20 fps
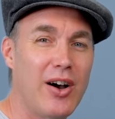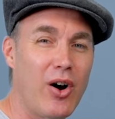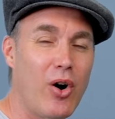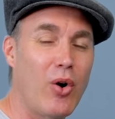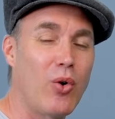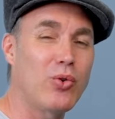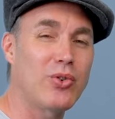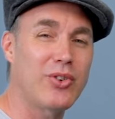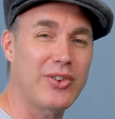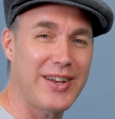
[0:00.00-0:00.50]

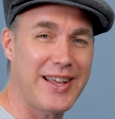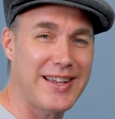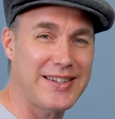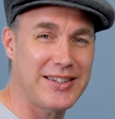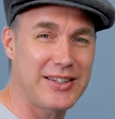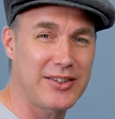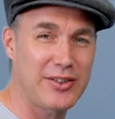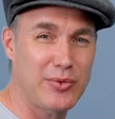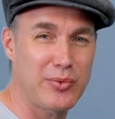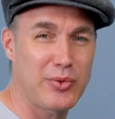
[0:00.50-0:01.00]

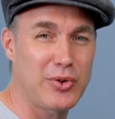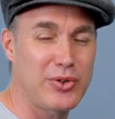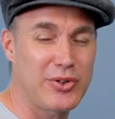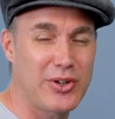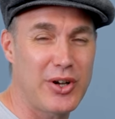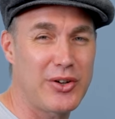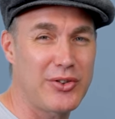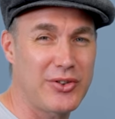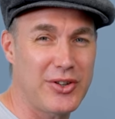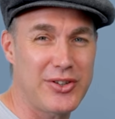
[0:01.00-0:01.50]
alternating the root
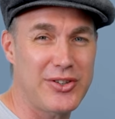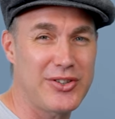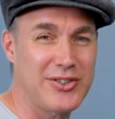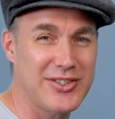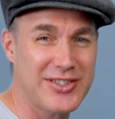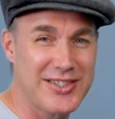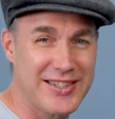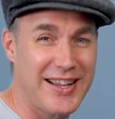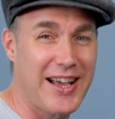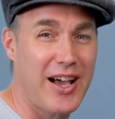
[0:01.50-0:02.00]
note that you
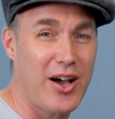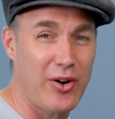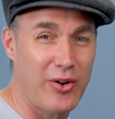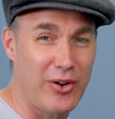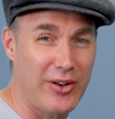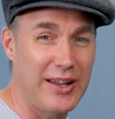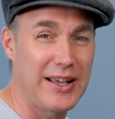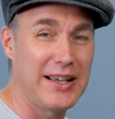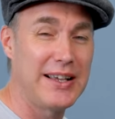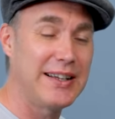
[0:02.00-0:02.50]
start
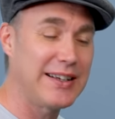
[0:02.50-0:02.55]
on.